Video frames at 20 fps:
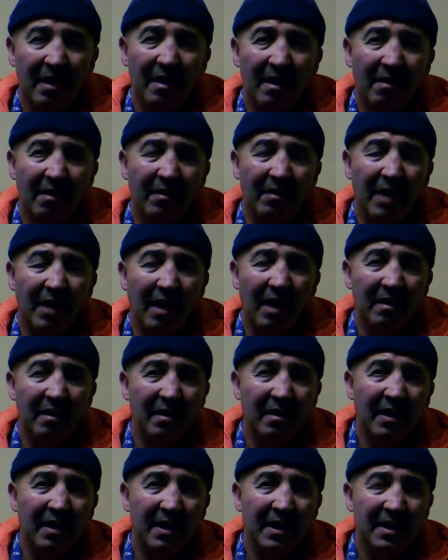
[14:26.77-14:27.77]
Okay,
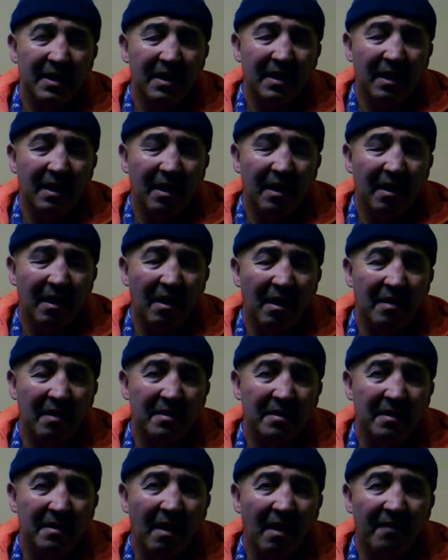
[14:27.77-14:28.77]
these
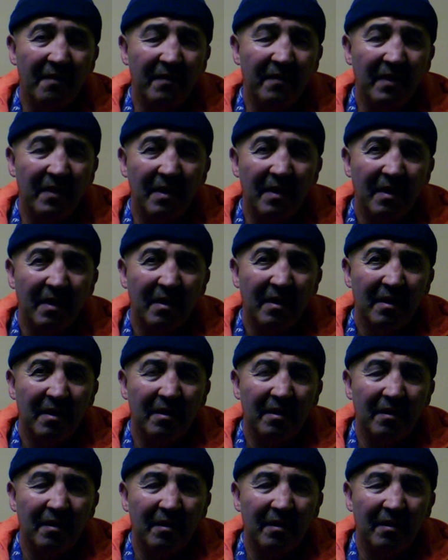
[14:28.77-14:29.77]
stuff.
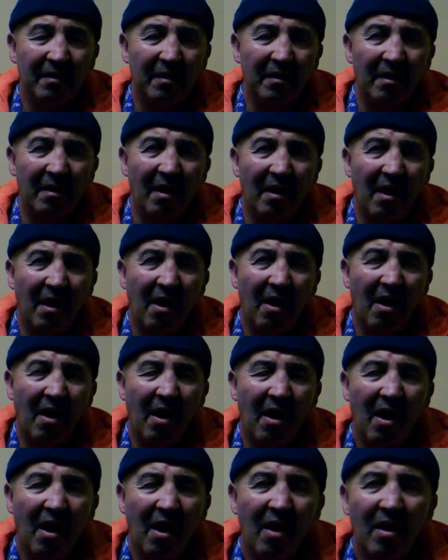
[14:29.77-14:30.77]

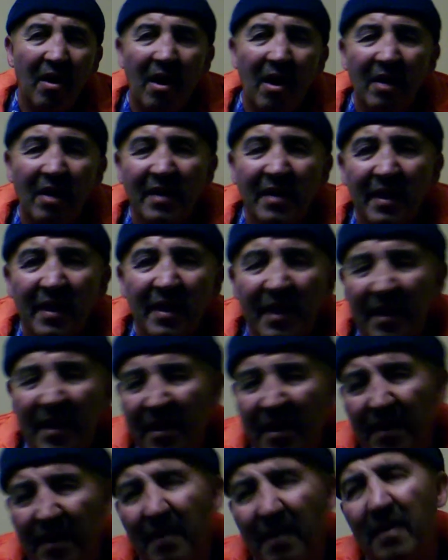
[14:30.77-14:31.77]
How did
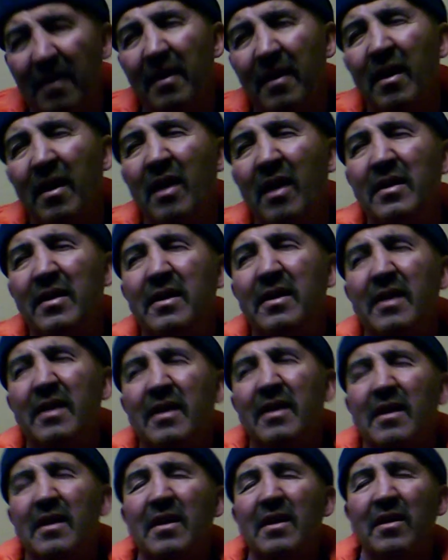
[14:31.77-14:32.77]
the
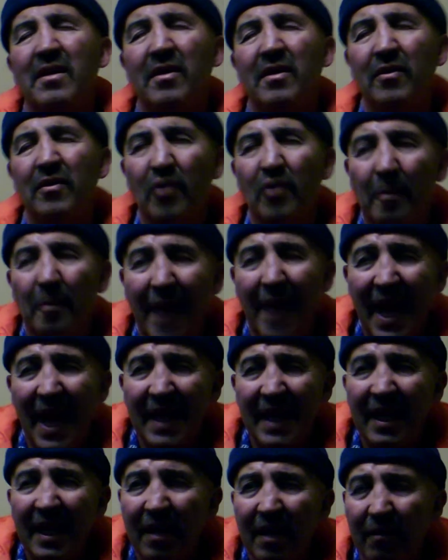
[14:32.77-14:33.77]

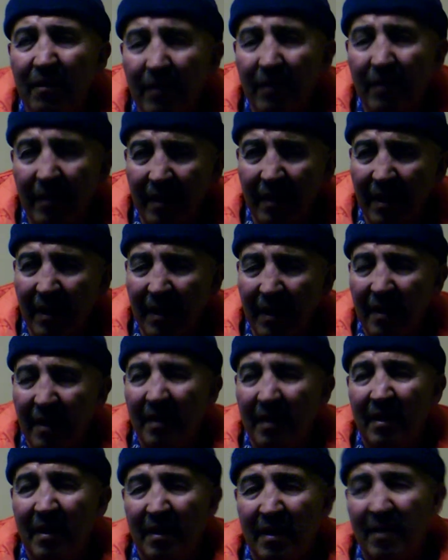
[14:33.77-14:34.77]
nomadic or
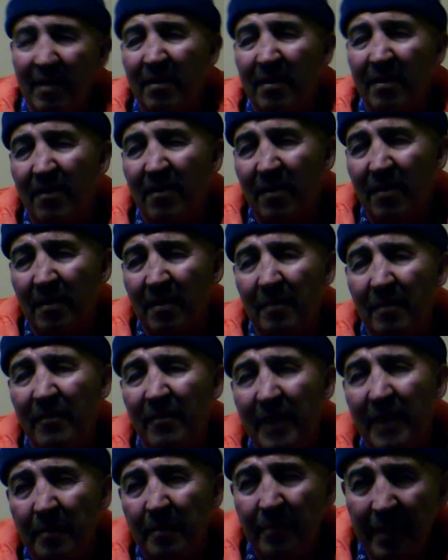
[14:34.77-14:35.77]
very
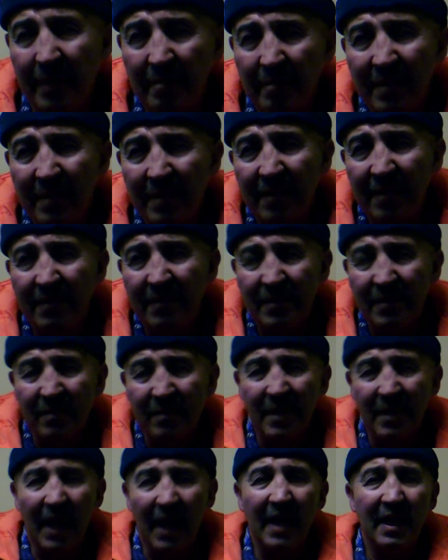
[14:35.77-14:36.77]
primitive
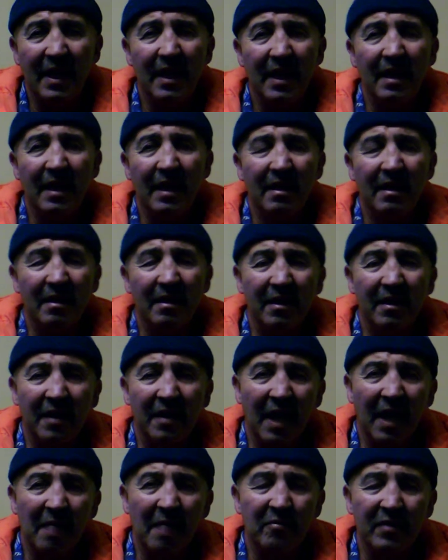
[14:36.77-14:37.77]
society
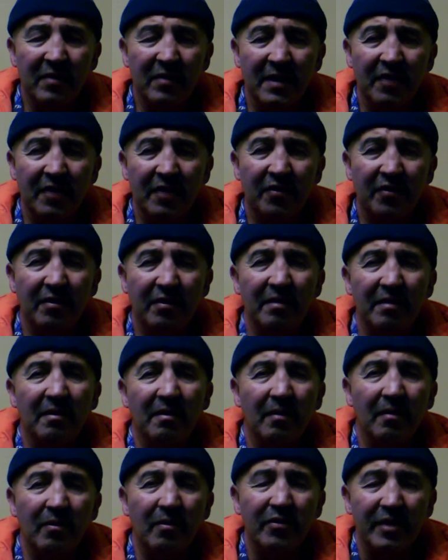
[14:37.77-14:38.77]
came to such
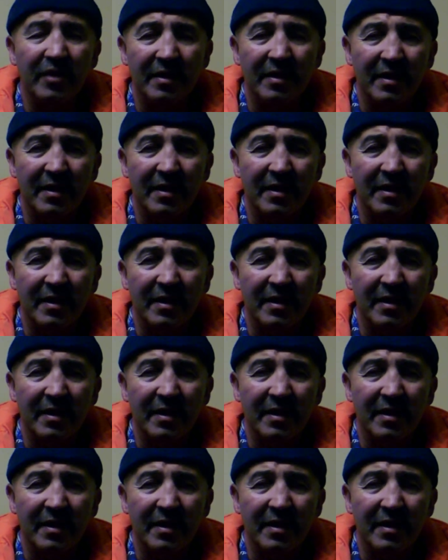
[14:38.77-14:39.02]
conclusions?